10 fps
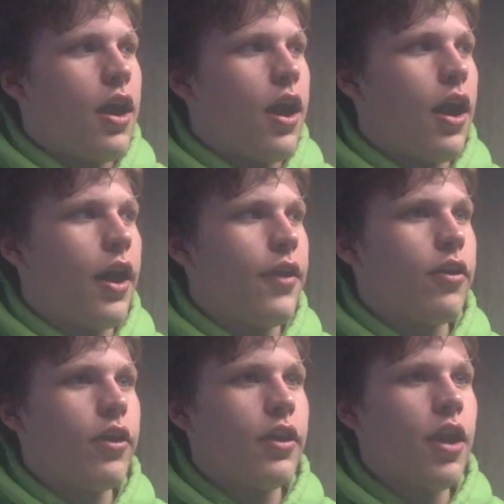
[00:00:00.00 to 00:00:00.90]
And
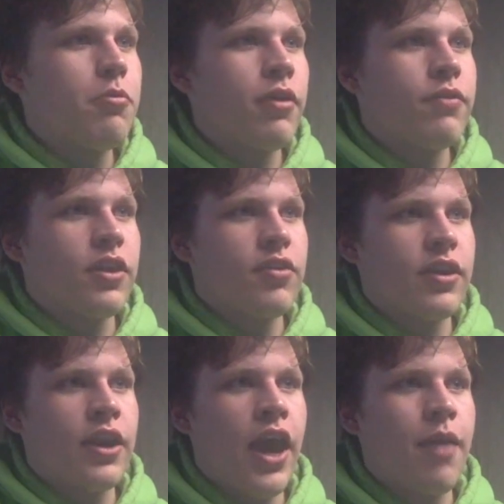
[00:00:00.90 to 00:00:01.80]
there are a number of things that
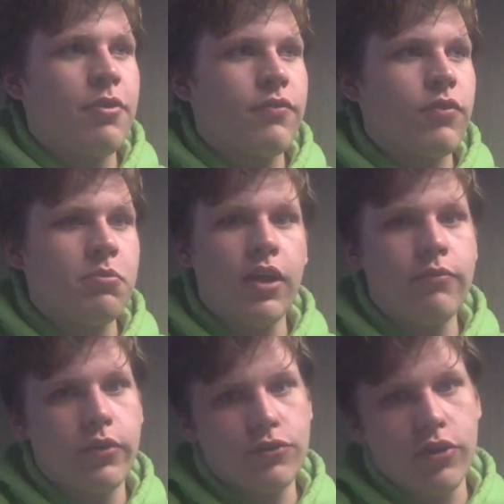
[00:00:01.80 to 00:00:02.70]
can happen from
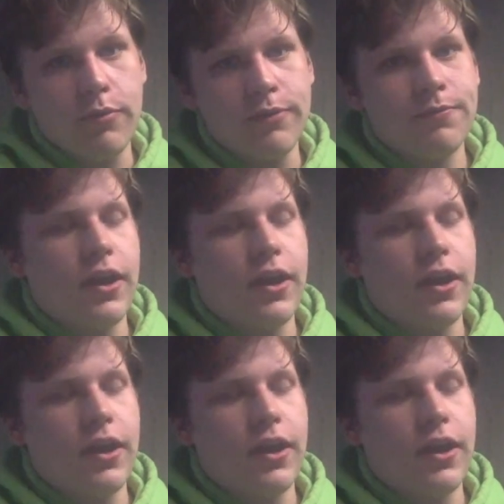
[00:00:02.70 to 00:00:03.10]
blunt force trauma.